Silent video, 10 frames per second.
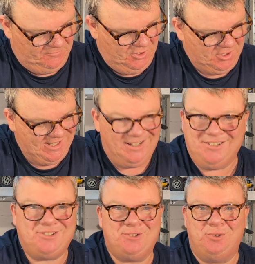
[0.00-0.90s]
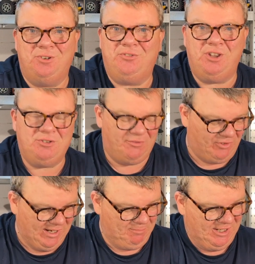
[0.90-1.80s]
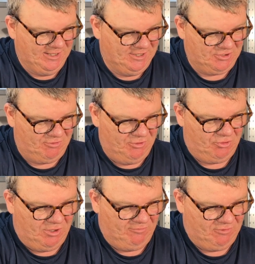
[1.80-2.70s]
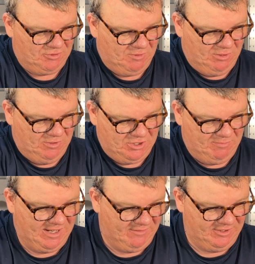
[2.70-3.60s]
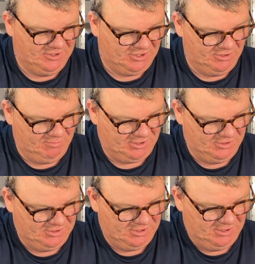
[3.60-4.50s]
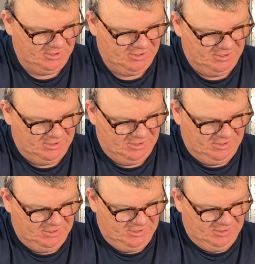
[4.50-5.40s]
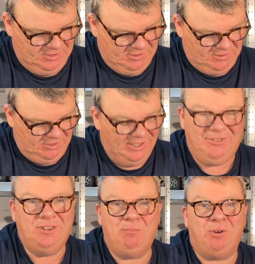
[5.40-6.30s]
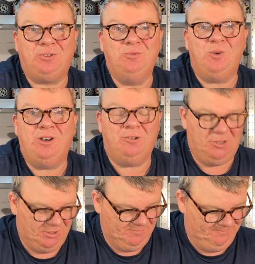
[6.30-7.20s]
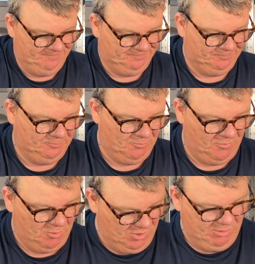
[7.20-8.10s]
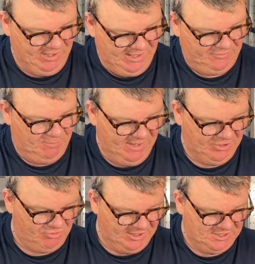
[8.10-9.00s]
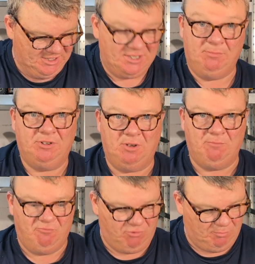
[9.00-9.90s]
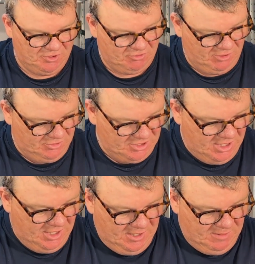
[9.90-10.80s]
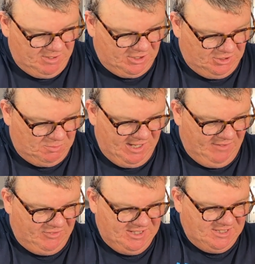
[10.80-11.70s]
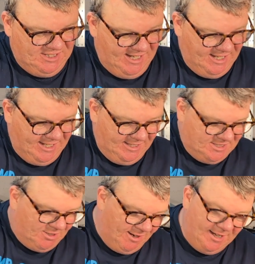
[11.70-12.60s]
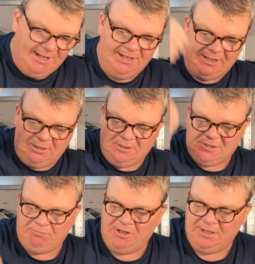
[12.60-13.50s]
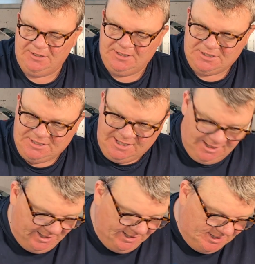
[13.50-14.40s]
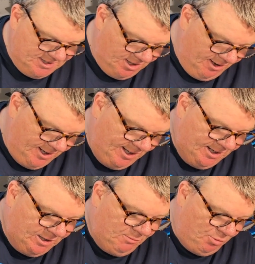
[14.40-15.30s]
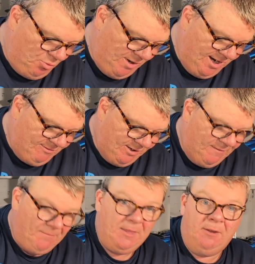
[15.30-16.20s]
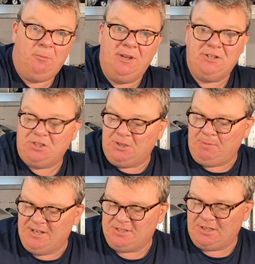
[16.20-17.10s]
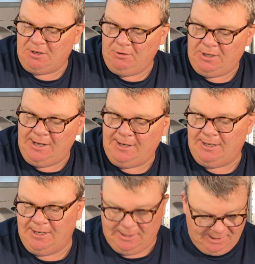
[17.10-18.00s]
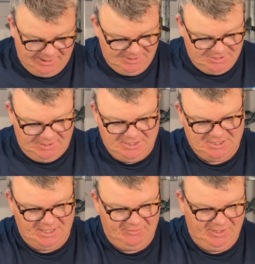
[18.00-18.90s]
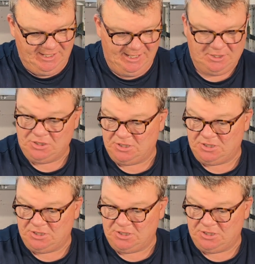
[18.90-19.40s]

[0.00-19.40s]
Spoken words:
You can sort of use a flat bladed screwdriver as well, which I'm having to because I live in the modern world. where we have the metric system and proper screws, because we have this teeny tiny little spring and this teeny tiny little ball bearing, which are the bits that go click click click inside your safety catch.